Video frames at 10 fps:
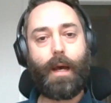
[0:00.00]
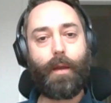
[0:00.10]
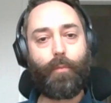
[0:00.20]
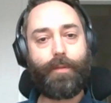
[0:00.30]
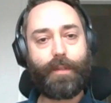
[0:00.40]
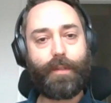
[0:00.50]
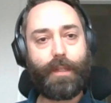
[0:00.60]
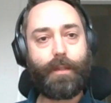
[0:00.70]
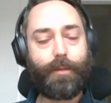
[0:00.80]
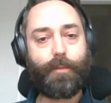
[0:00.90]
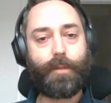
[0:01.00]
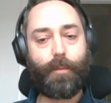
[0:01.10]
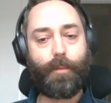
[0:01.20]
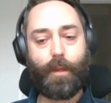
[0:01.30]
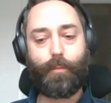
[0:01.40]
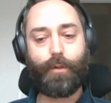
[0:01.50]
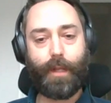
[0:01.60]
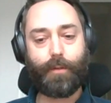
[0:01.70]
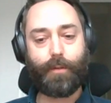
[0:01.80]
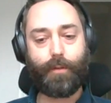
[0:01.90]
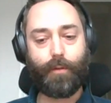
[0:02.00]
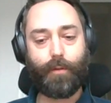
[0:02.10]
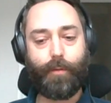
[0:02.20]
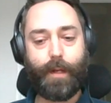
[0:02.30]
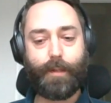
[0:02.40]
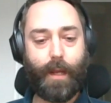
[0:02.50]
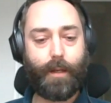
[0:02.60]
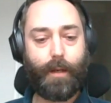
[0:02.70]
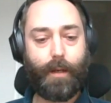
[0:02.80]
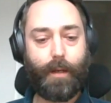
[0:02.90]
And we've seen these from some of the presenters already today.